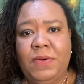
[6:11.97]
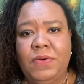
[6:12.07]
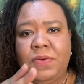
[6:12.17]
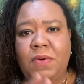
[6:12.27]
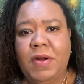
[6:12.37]

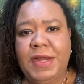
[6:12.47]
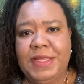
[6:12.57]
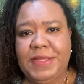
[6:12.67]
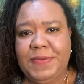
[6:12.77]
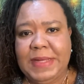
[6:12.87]
Who are
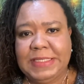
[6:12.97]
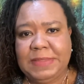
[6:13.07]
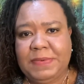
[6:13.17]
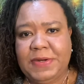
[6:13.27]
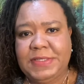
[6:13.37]
you as a
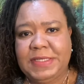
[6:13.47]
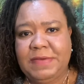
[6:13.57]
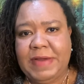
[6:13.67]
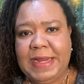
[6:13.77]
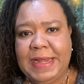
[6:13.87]
person
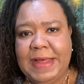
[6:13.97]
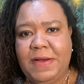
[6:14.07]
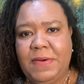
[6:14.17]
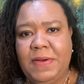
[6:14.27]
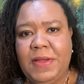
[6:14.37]
right now?